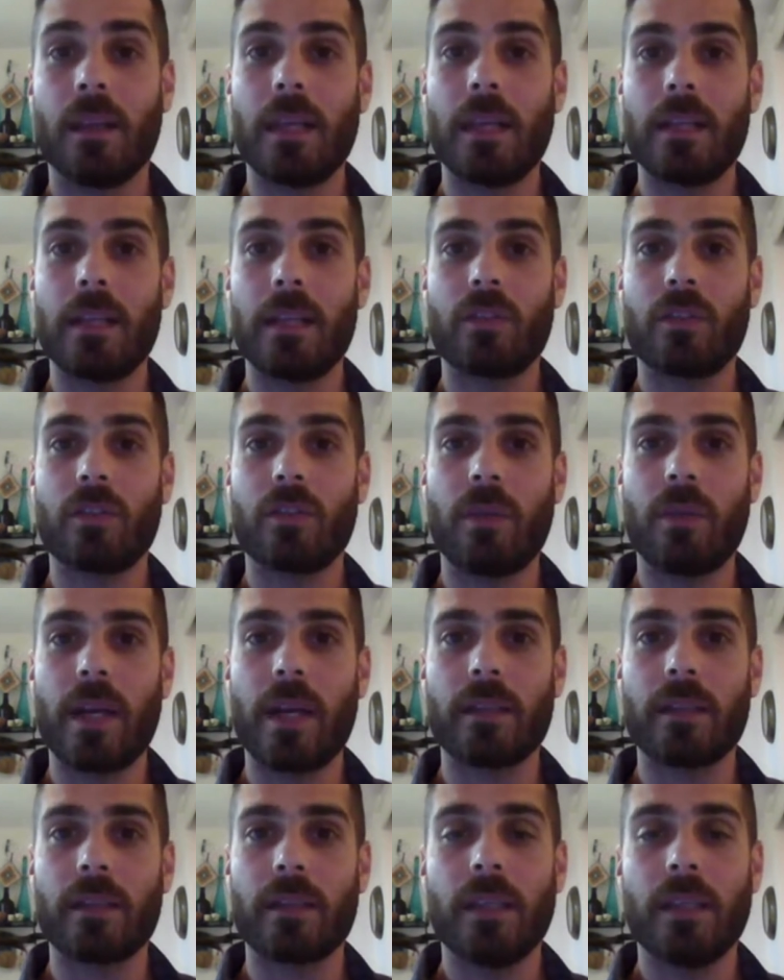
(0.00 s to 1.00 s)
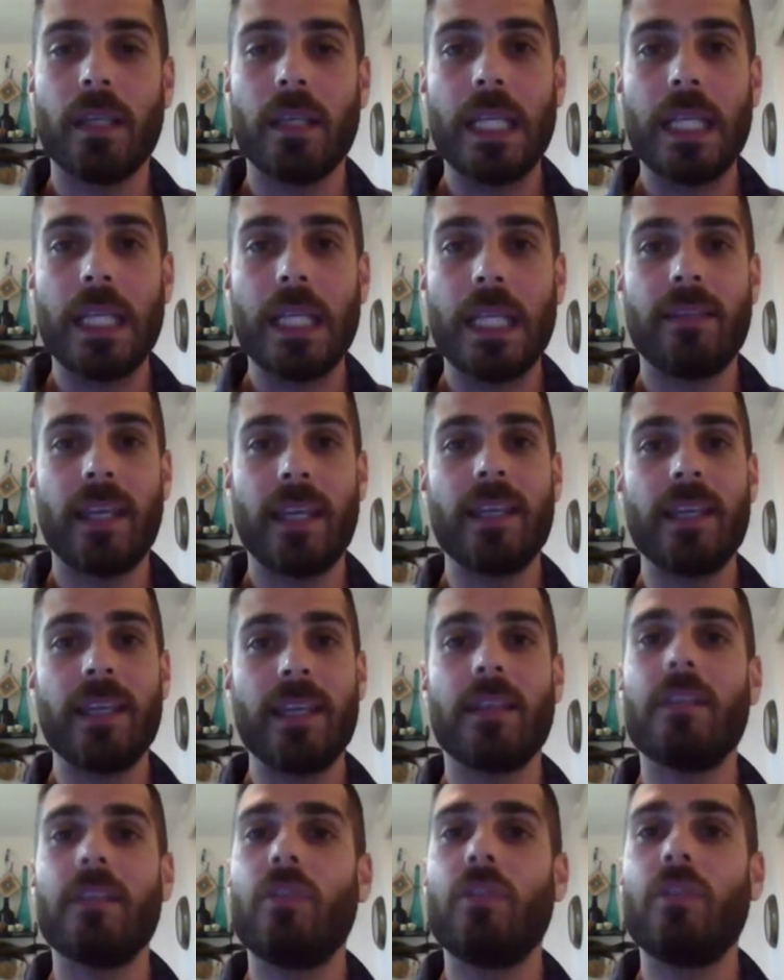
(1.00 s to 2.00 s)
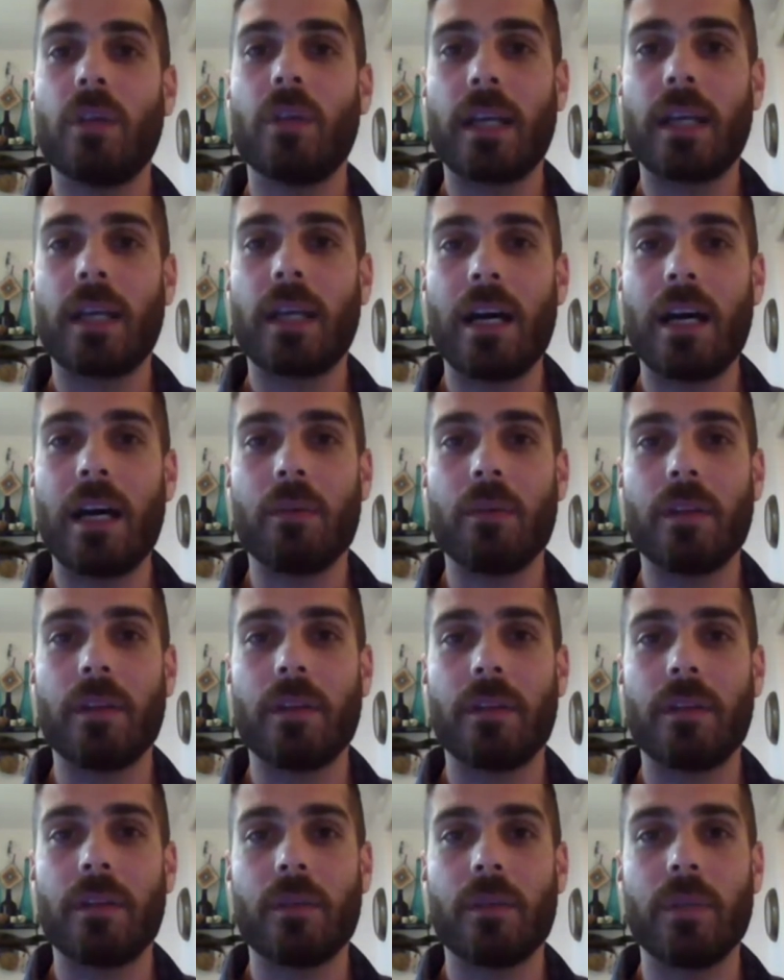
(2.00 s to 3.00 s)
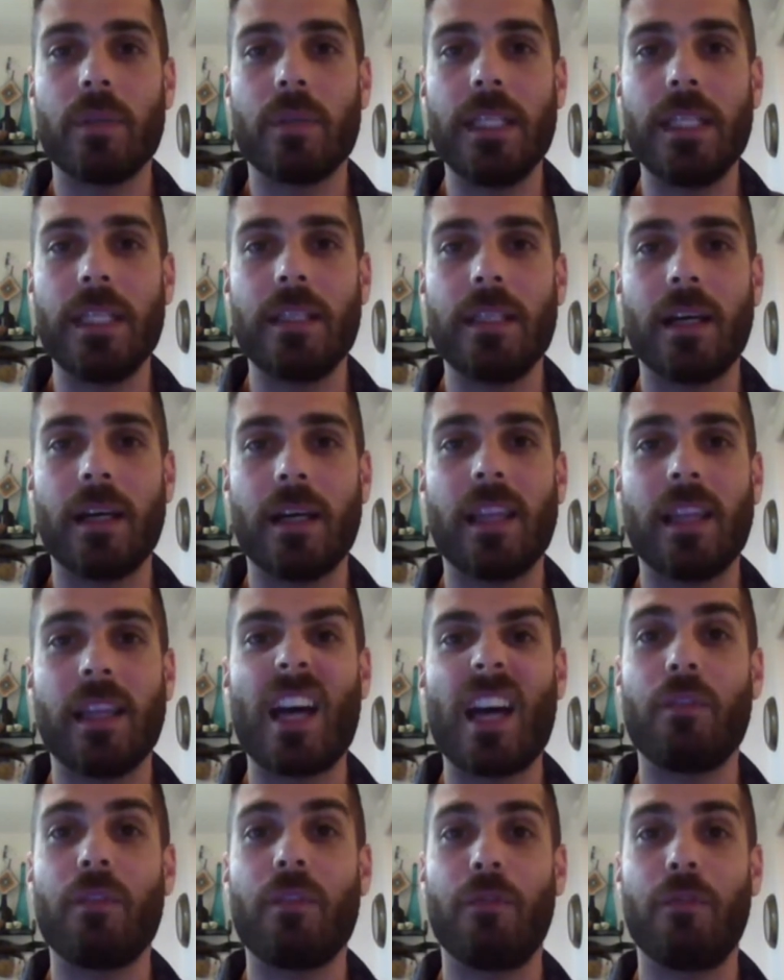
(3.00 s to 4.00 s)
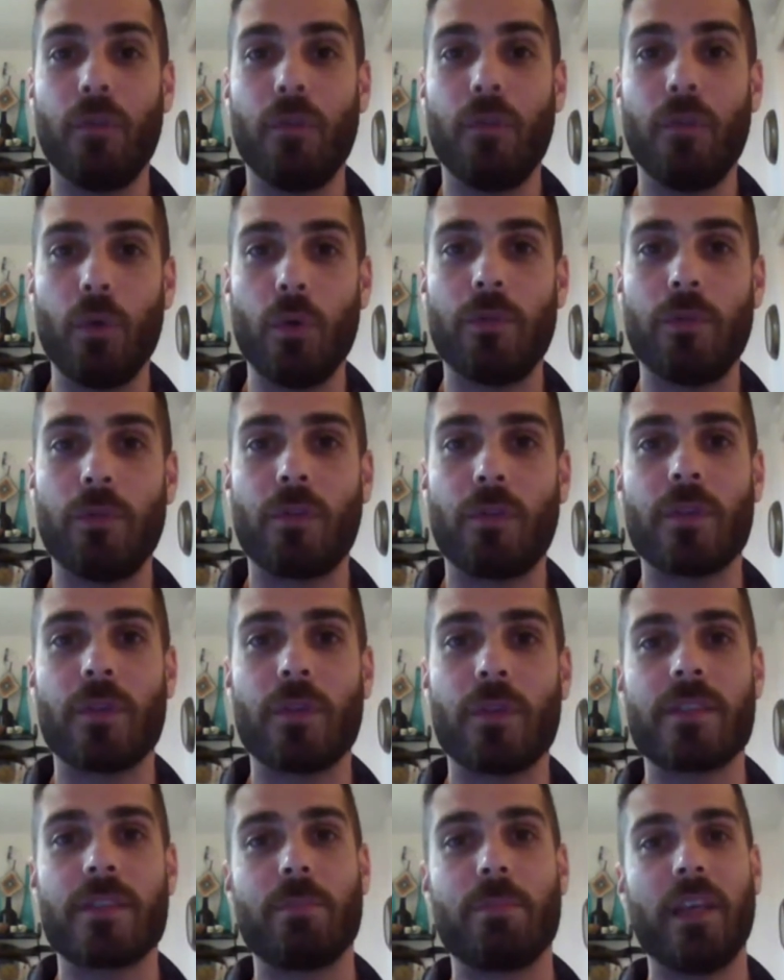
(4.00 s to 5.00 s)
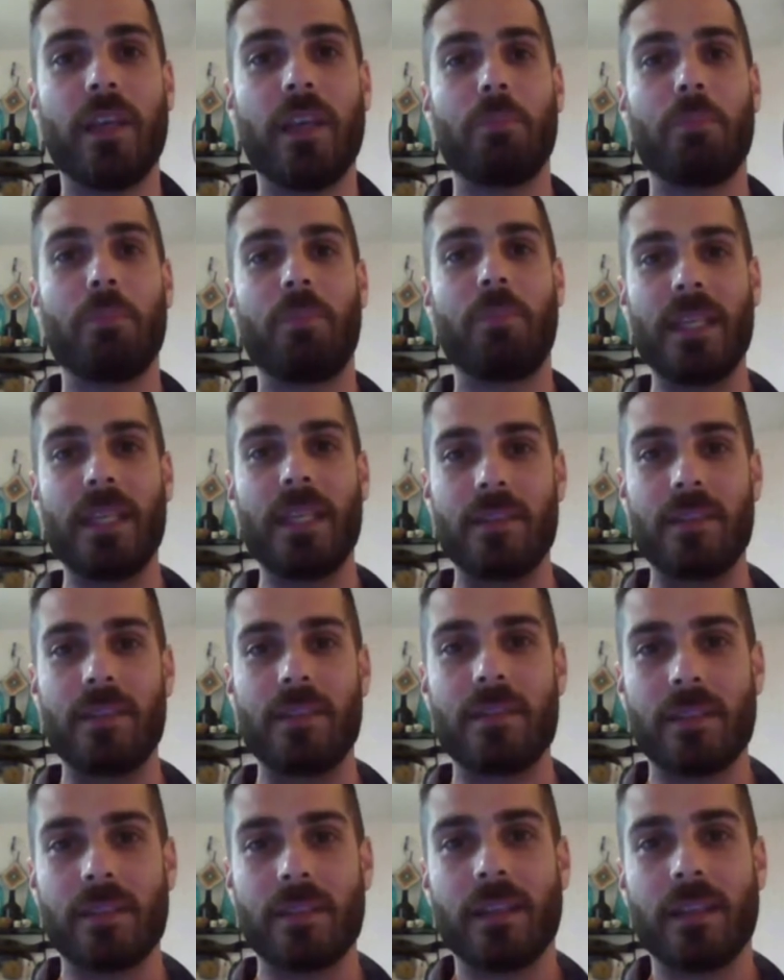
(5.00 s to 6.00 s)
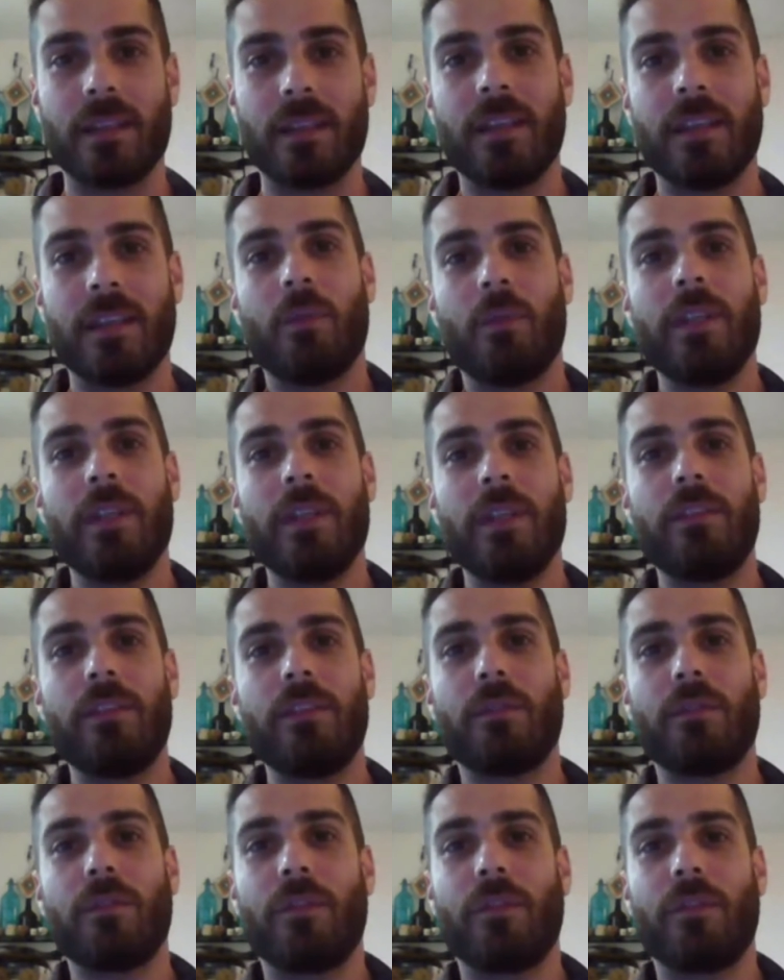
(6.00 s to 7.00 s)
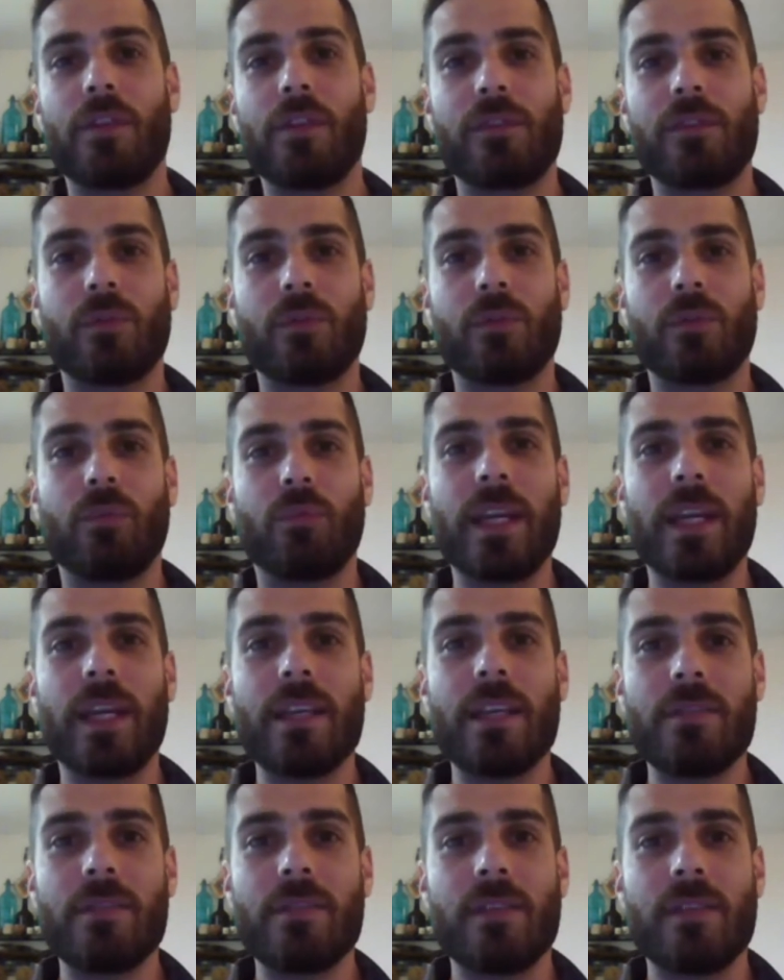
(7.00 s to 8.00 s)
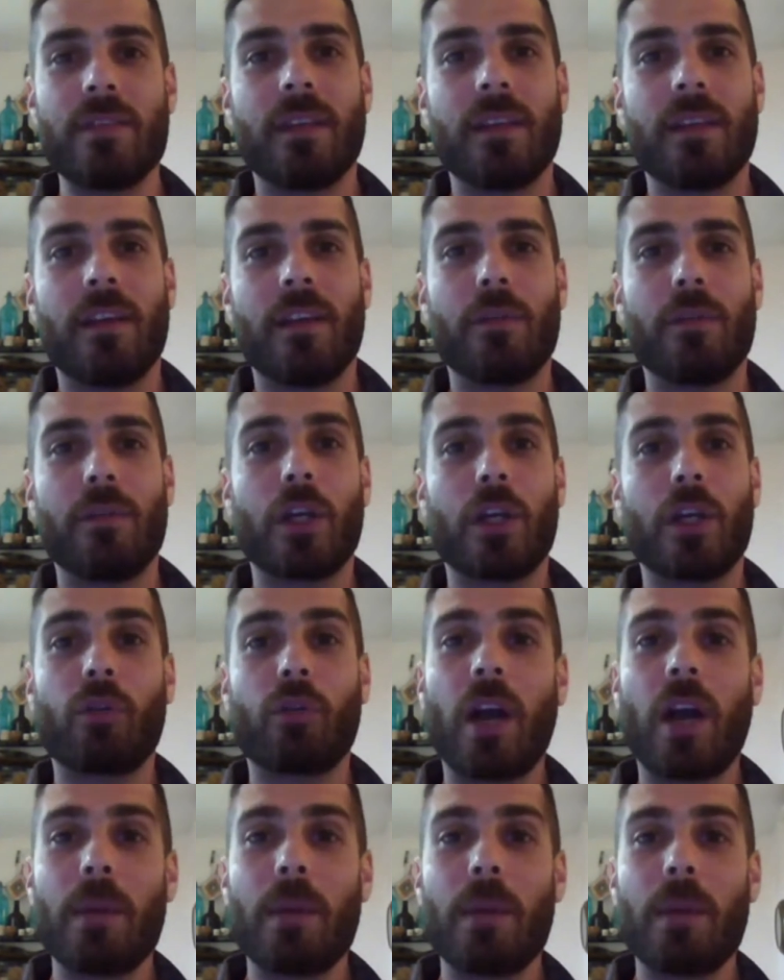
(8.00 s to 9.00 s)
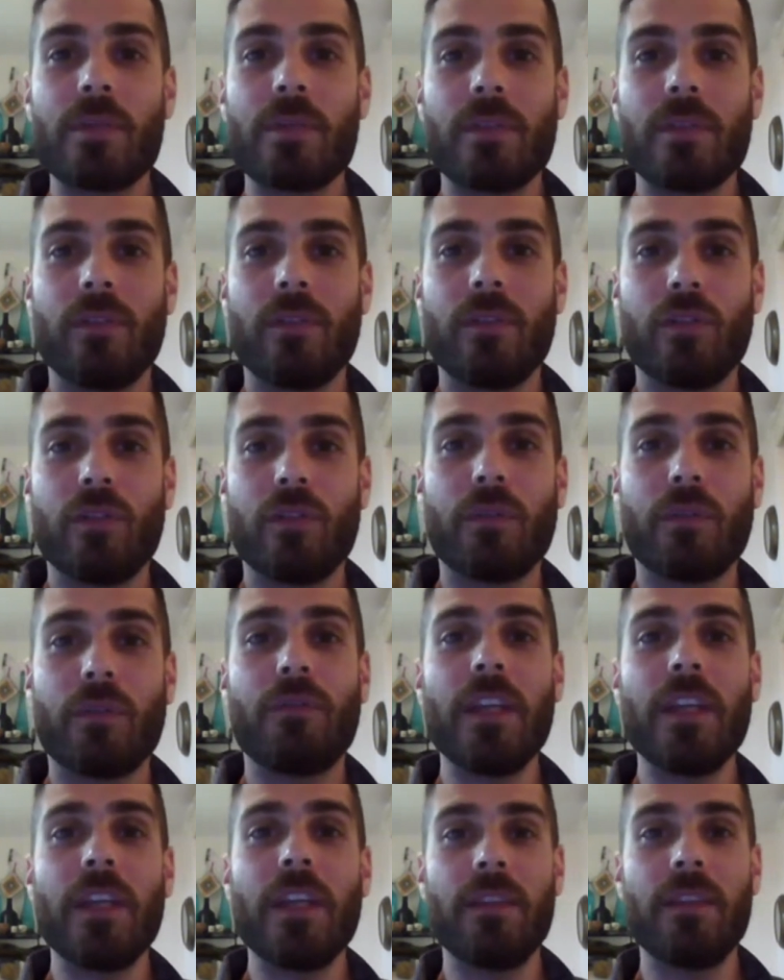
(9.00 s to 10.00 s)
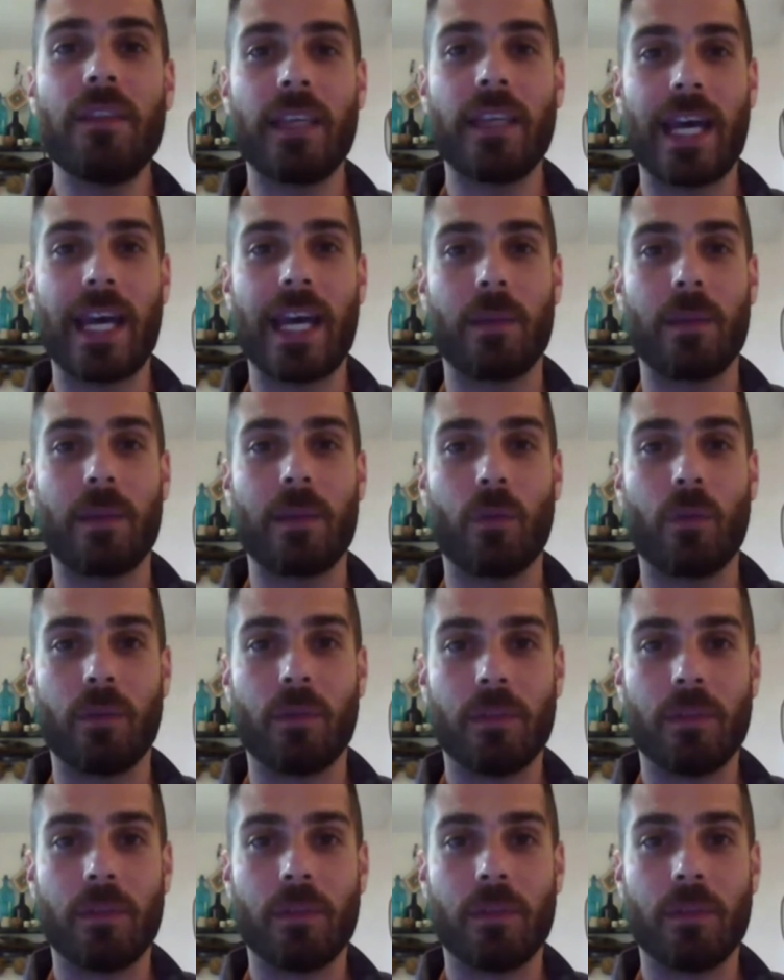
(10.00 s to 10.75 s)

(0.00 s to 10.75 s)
That's correct. Taking into account that we need a lot of food for this big beast, we need to first raise the crops to feed the animal.